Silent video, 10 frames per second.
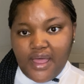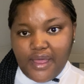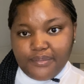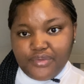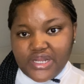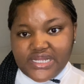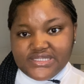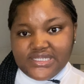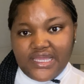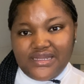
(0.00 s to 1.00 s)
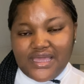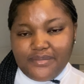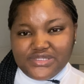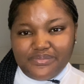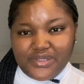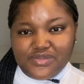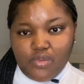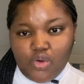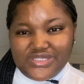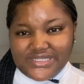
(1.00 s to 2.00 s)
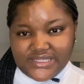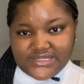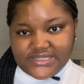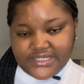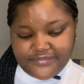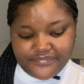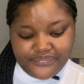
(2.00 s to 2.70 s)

pregnancy, it becomes a bit more sensitive.